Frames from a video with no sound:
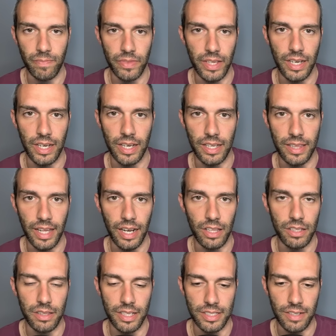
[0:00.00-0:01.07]
that other
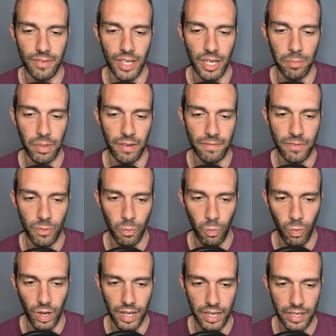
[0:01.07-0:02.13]
things have got a buff.
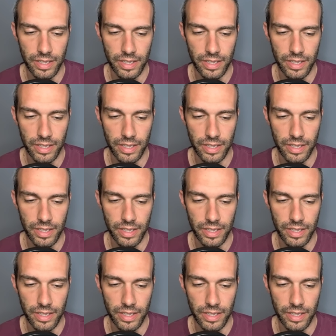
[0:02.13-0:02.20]
One,